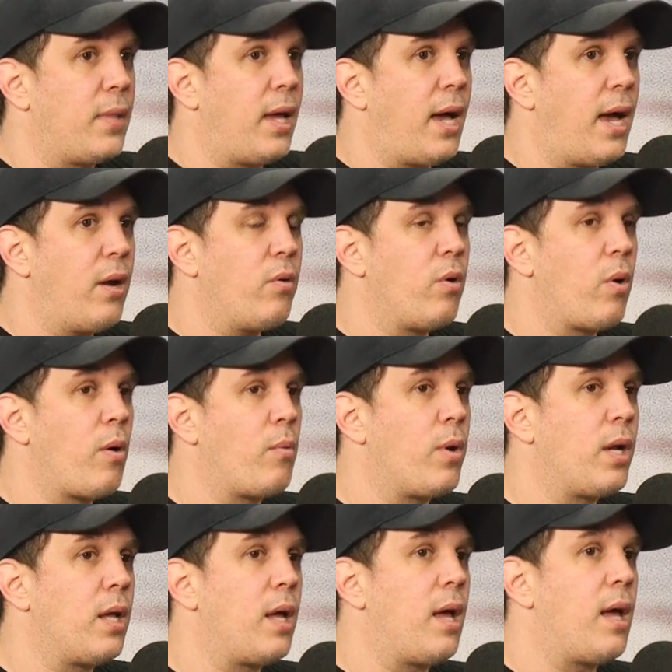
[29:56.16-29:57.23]
I don't know.
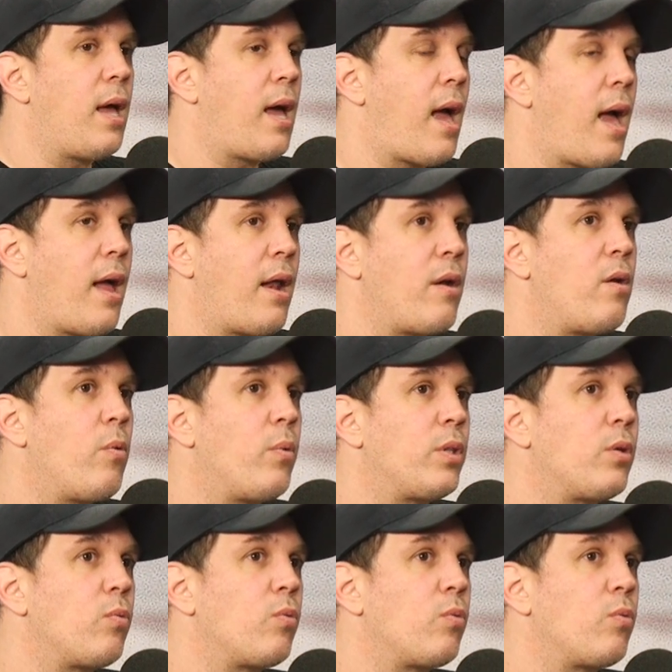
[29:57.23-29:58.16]
I don't know what the